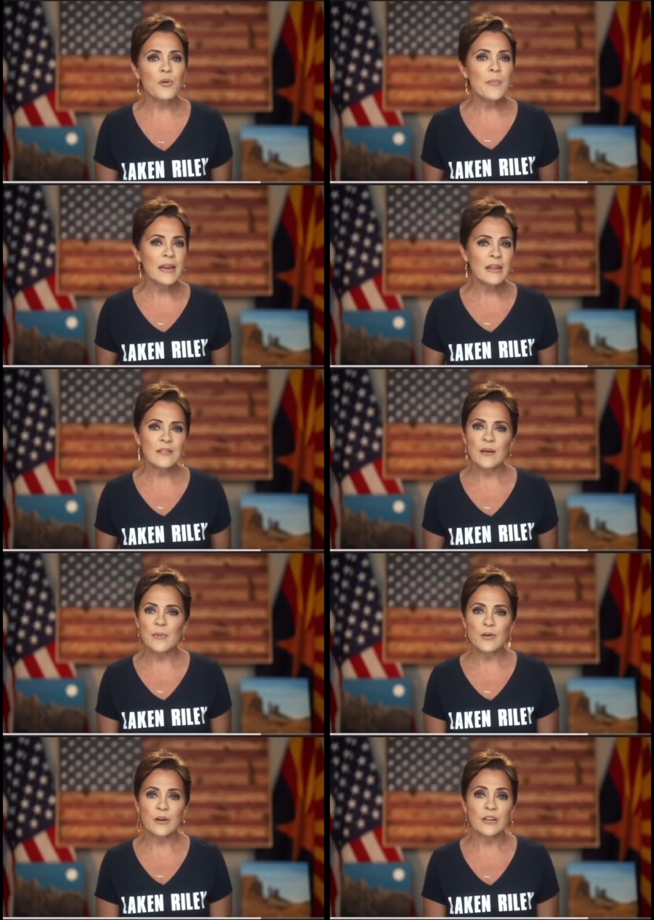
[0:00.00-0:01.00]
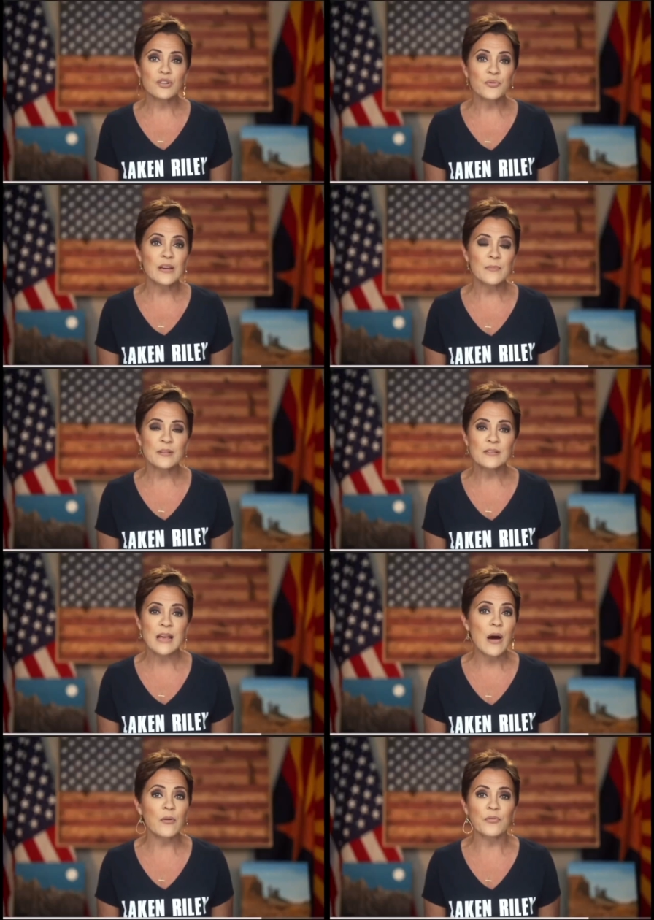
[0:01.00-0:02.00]
many, the American dream is
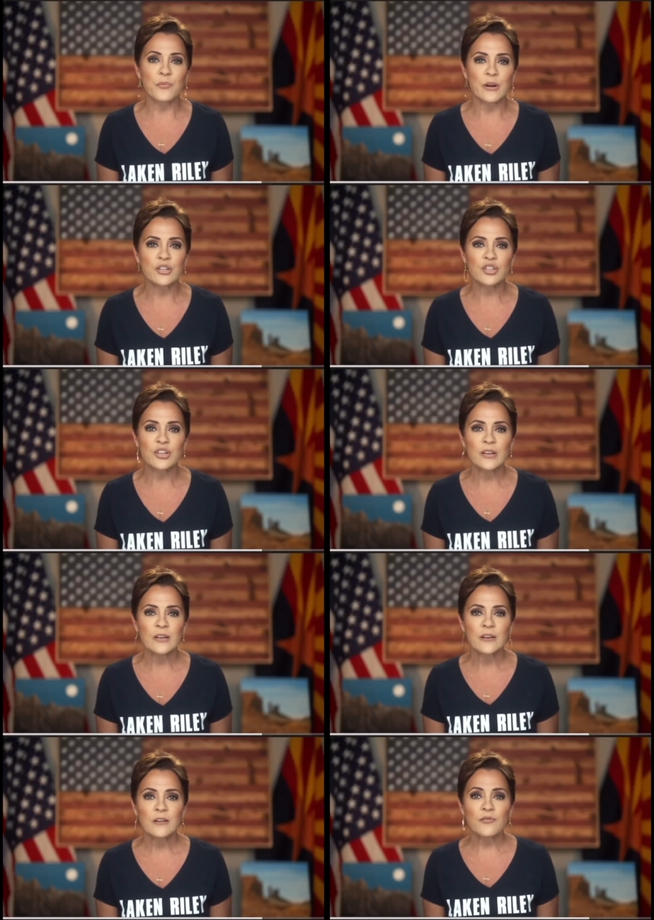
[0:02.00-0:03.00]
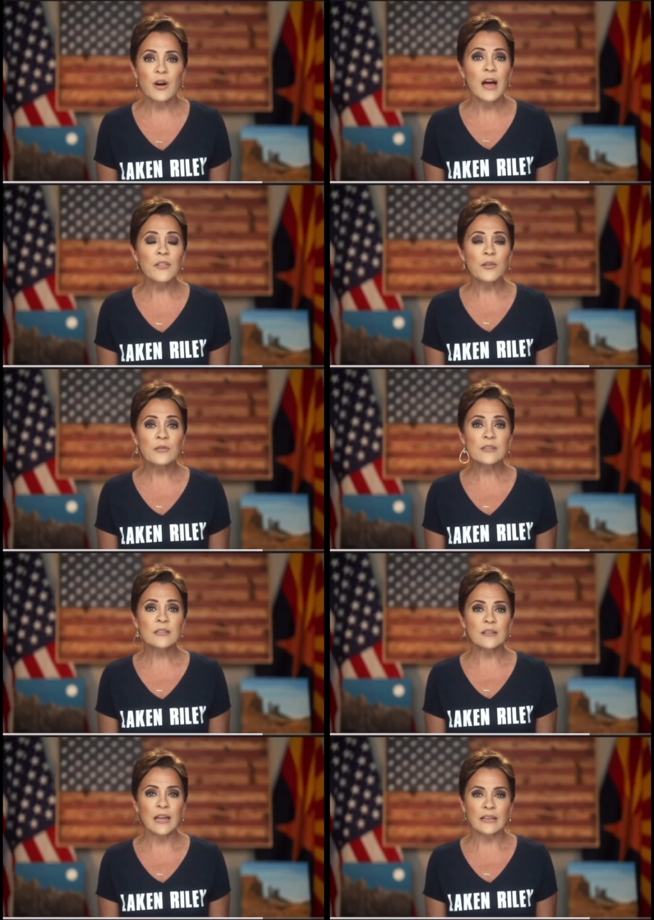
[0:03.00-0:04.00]
out of reach. For
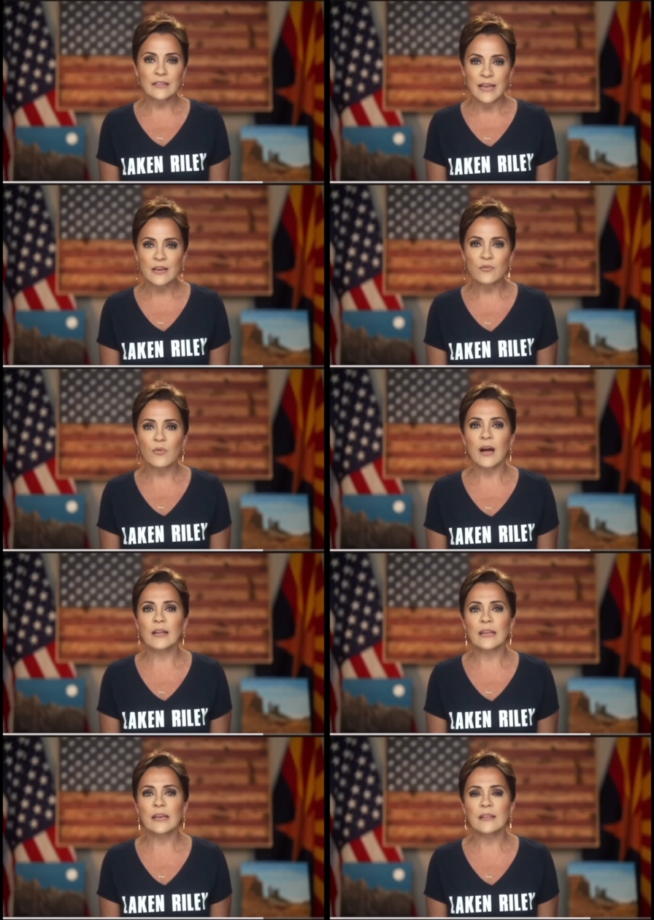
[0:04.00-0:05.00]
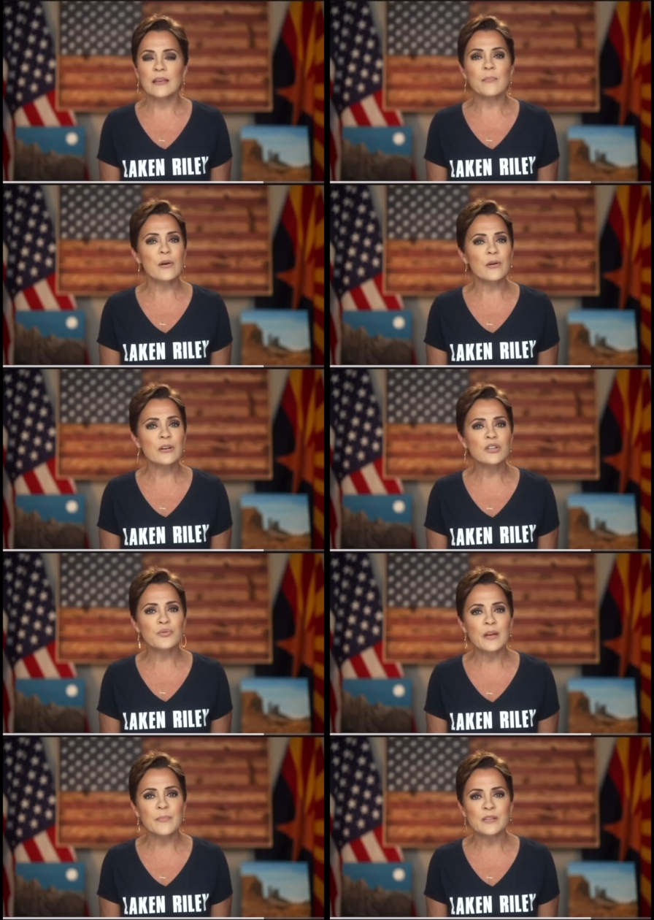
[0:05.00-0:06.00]
others, like Laken Riley, the American
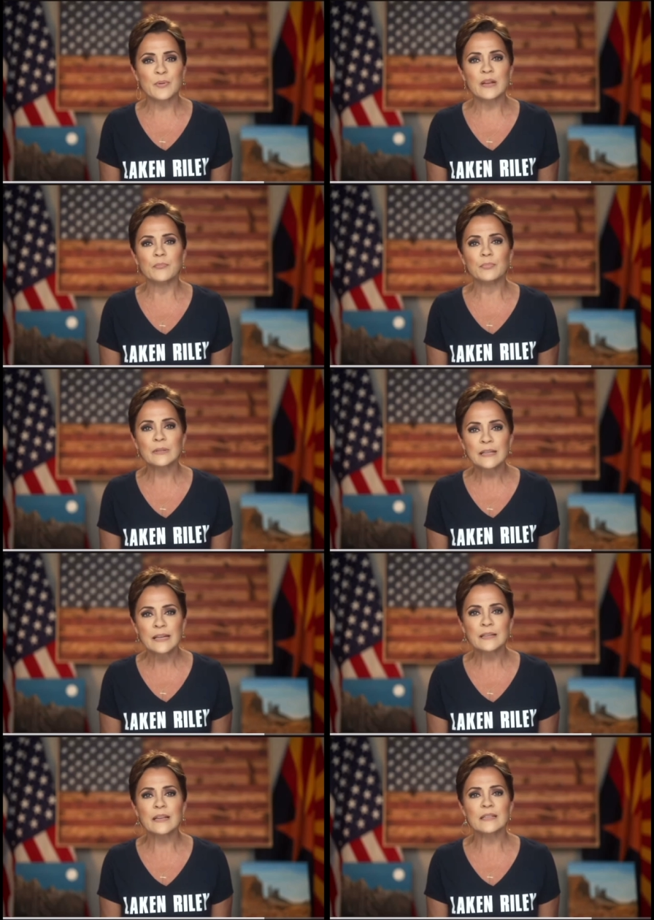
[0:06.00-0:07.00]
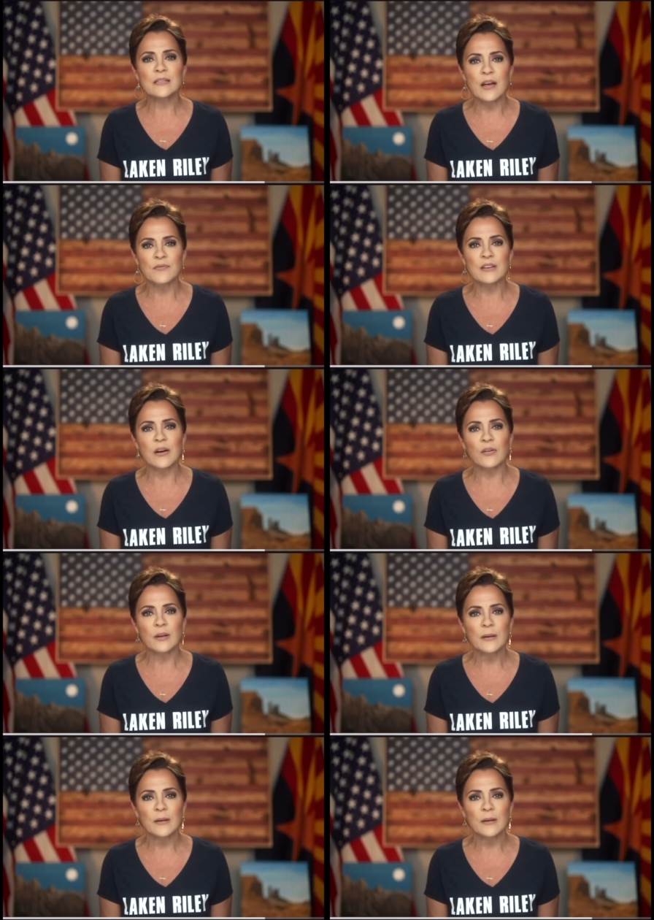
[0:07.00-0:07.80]
dream has been completely snuffed out.